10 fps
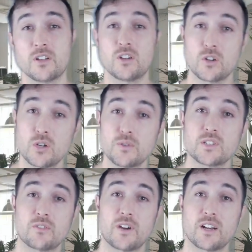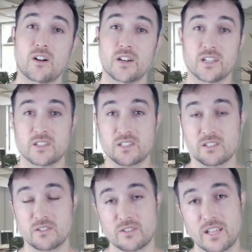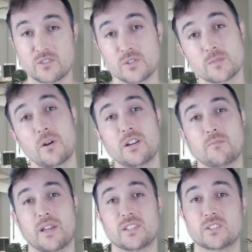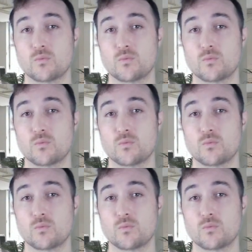who is the right audience that's responding best,